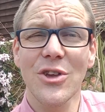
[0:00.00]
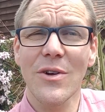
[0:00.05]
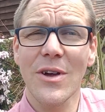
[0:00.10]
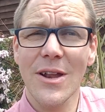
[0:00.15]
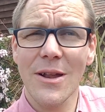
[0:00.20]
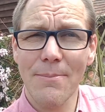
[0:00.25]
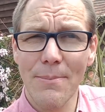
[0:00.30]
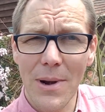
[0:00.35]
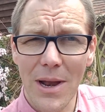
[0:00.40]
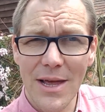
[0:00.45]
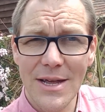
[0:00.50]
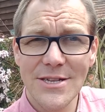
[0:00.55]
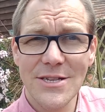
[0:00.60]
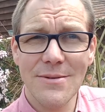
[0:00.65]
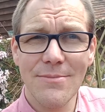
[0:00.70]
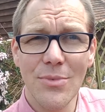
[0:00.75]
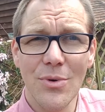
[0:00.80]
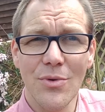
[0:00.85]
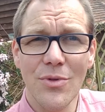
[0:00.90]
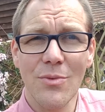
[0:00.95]
you can apply
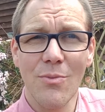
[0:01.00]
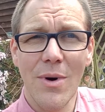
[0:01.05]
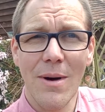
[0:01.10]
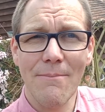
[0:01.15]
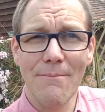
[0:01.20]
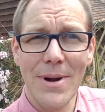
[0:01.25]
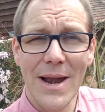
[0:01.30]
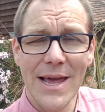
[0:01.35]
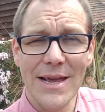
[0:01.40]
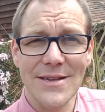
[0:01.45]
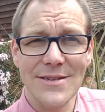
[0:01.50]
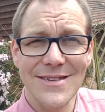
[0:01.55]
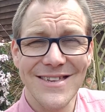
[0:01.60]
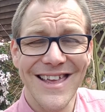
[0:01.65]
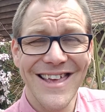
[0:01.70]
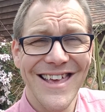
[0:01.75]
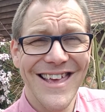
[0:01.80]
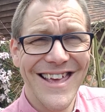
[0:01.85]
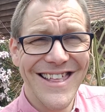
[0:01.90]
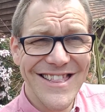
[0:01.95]
to more than one place place.